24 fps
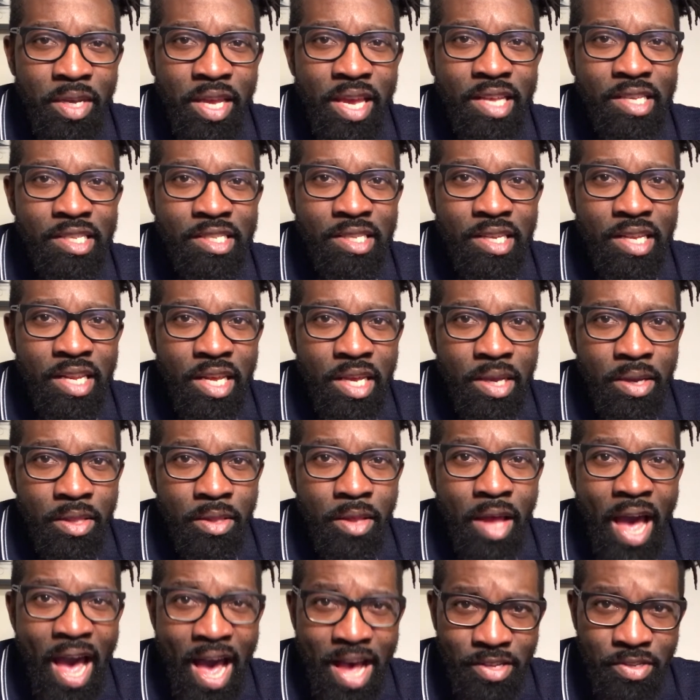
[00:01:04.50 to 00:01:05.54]
against City,
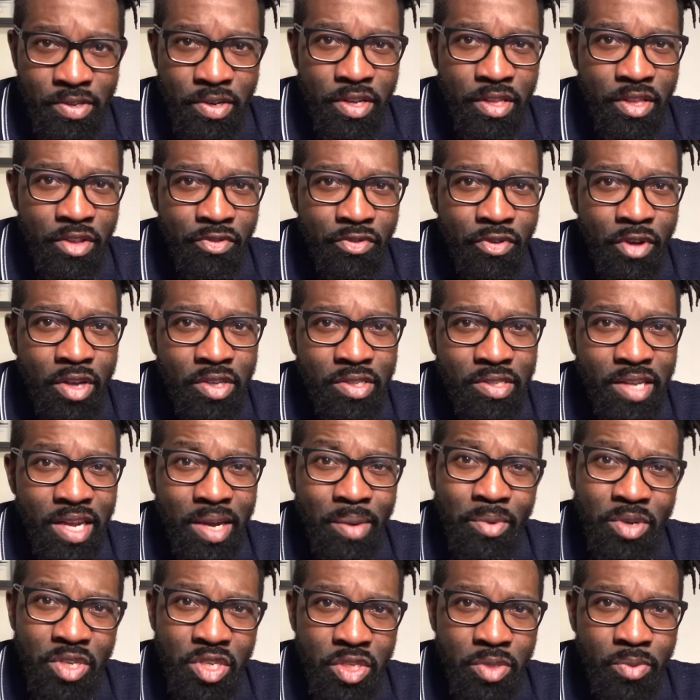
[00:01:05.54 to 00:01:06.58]
Hazard in the false nine,
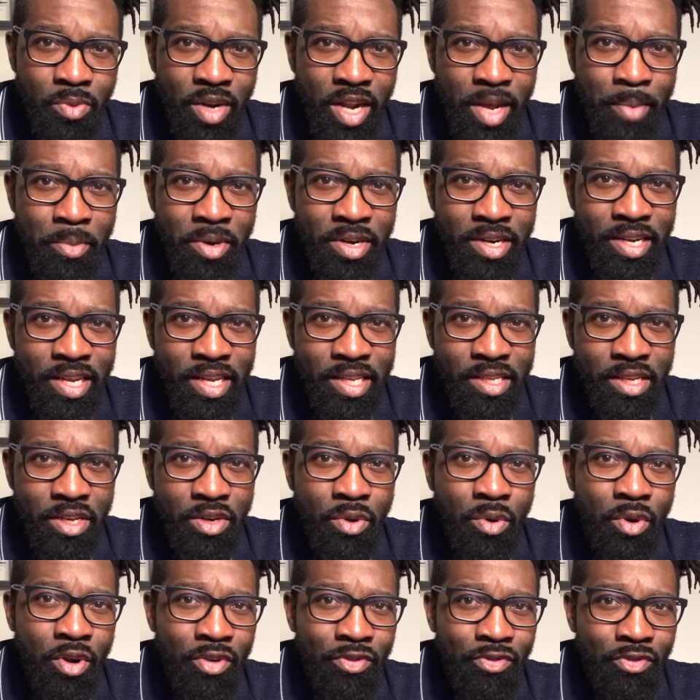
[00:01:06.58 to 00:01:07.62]
which is what I predicted
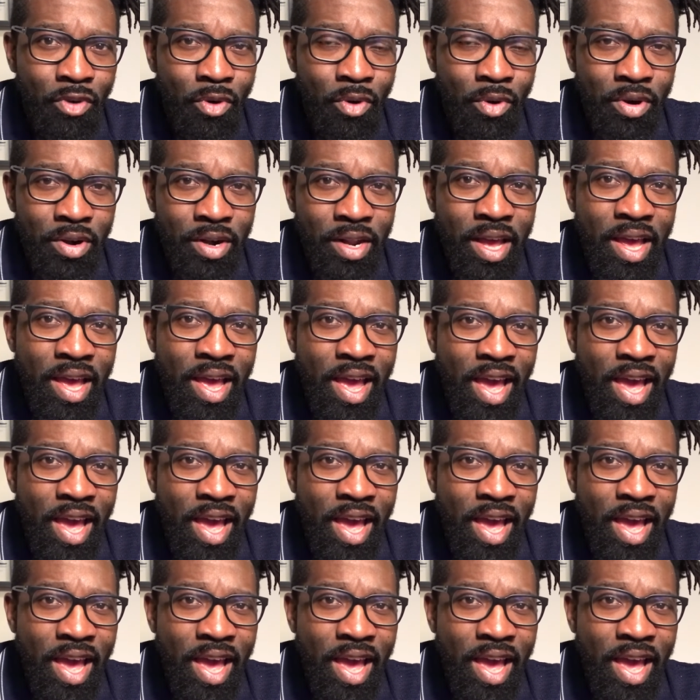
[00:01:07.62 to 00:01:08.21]
going forward